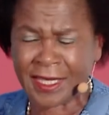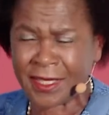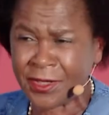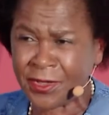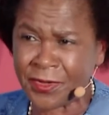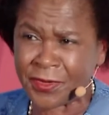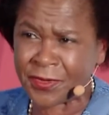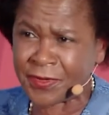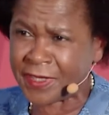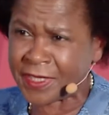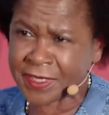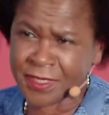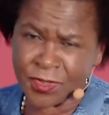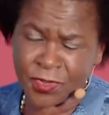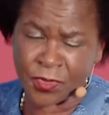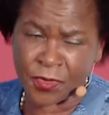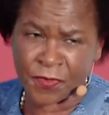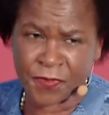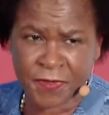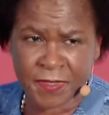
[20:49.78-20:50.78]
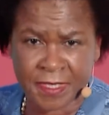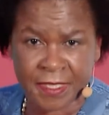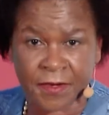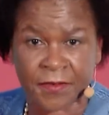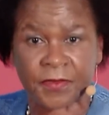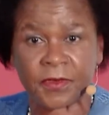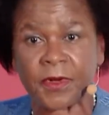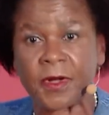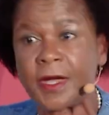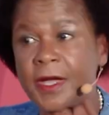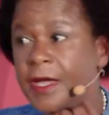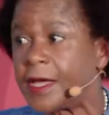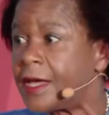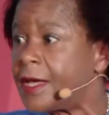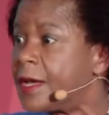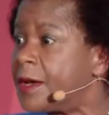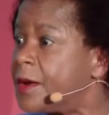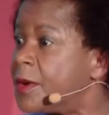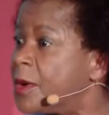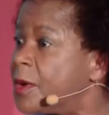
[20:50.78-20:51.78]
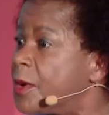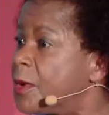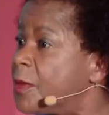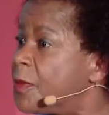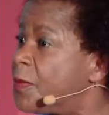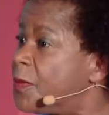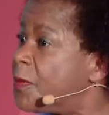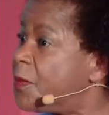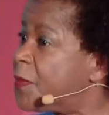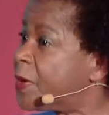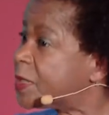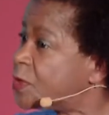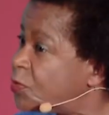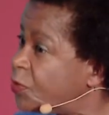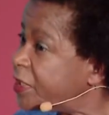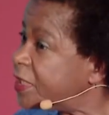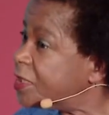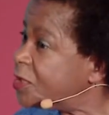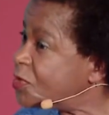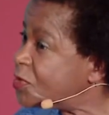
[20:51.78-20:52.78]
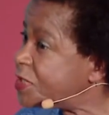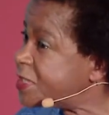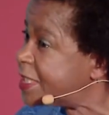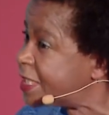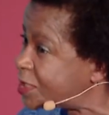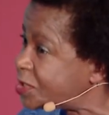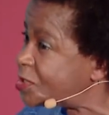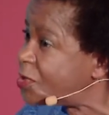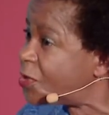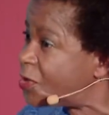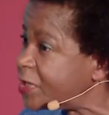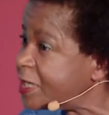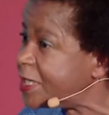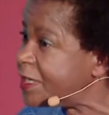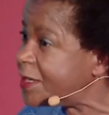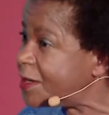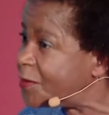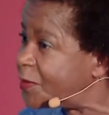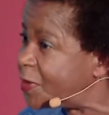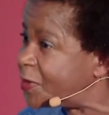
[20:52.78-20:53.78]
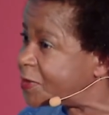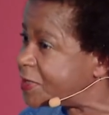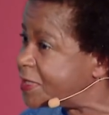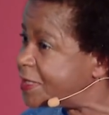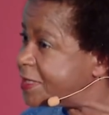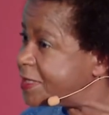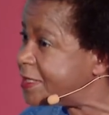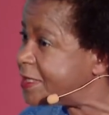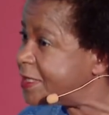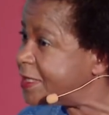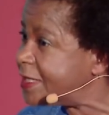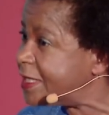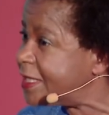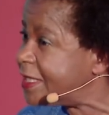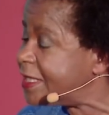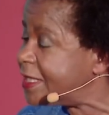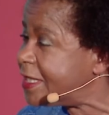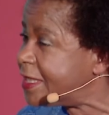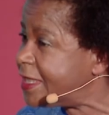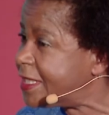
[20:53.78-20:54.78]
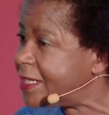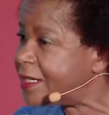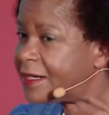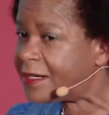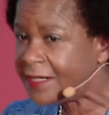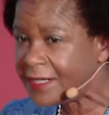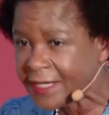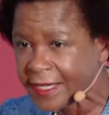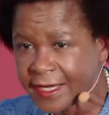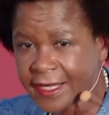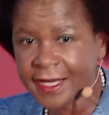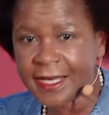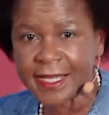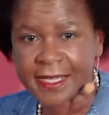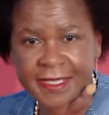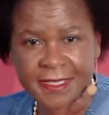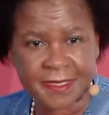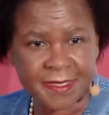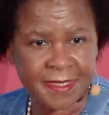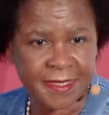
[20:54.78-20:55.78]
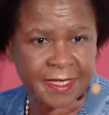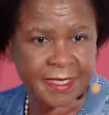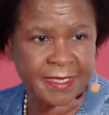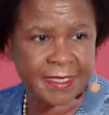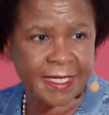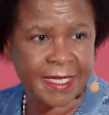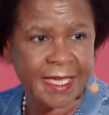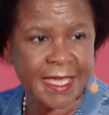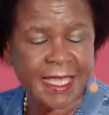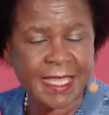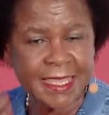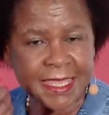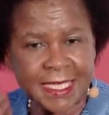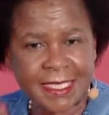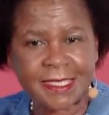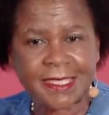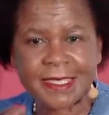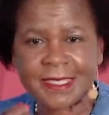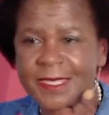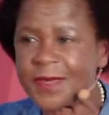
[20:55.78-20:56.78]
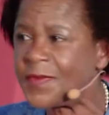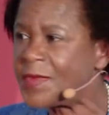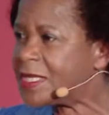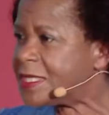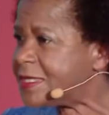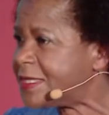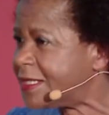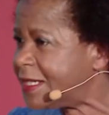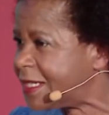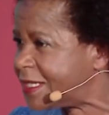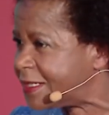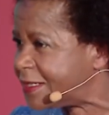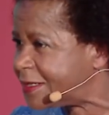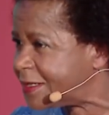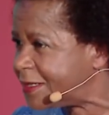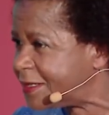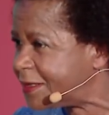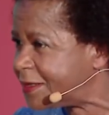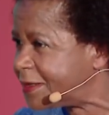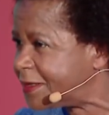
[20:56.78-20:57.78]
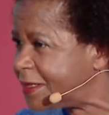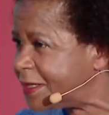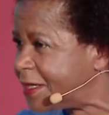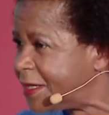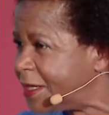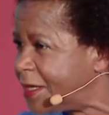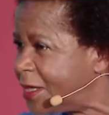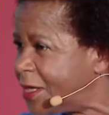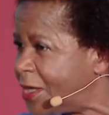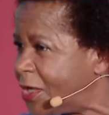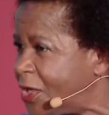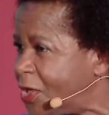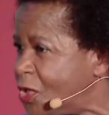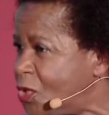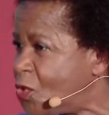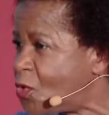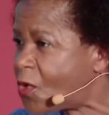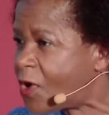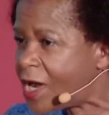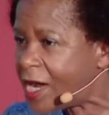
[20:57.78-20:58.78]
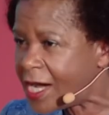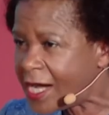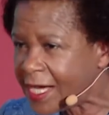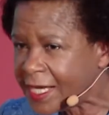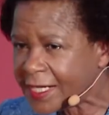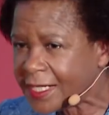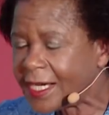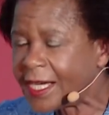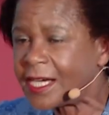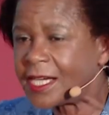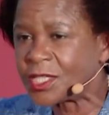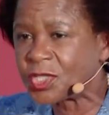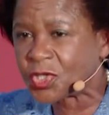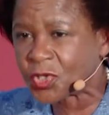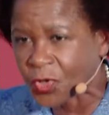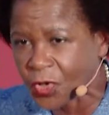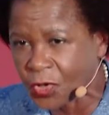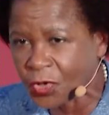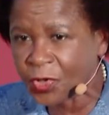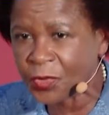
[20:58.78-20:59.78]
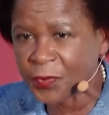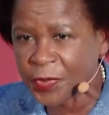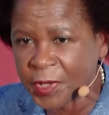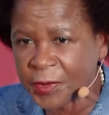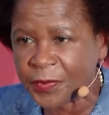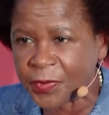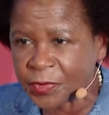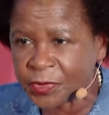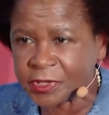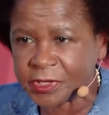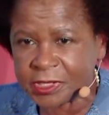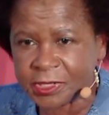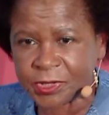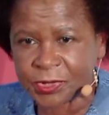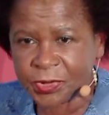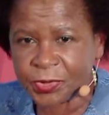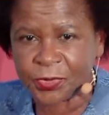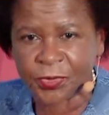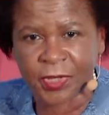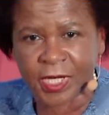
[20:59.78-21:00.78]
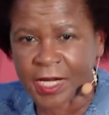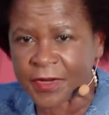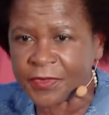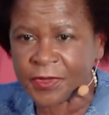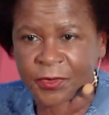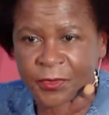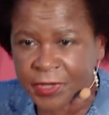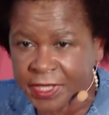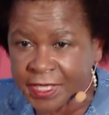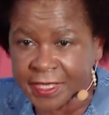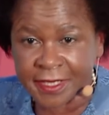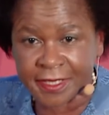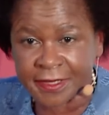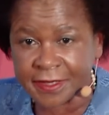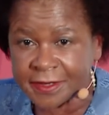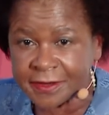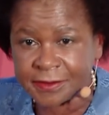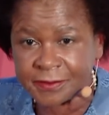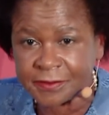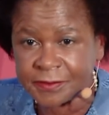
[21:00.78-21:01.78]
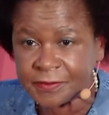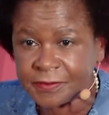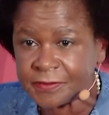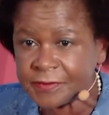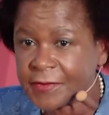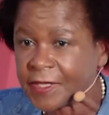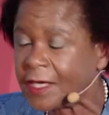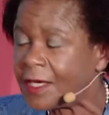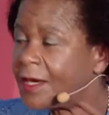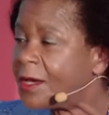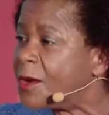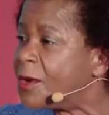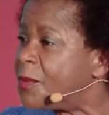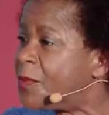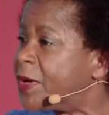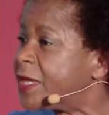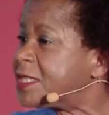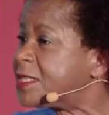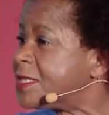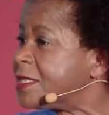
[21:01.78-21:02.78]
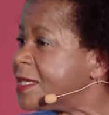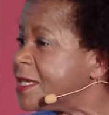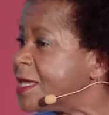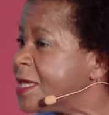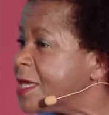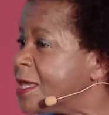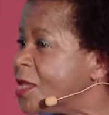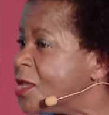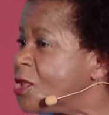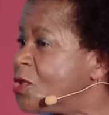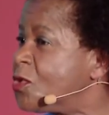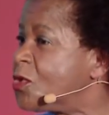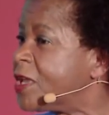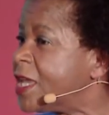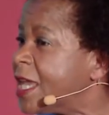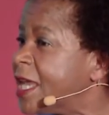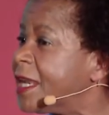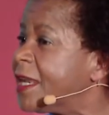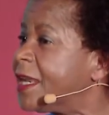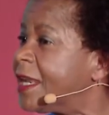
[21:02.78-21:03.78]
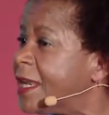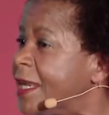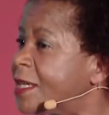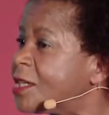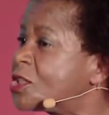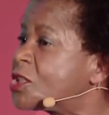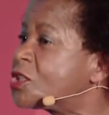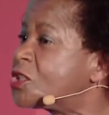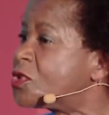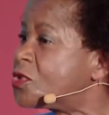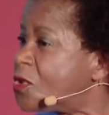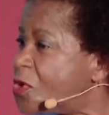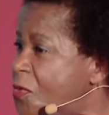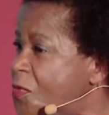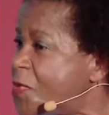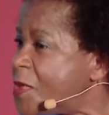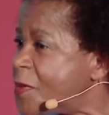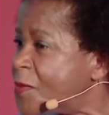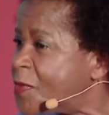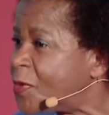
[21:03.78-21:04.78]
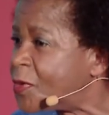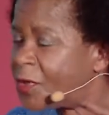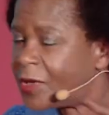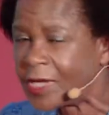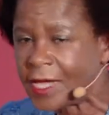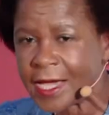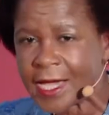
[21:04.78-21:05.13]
that's soft stuff. But when you start talking about it, they realize that this is the missing link. You can't cajole people into loving one another, but you can show people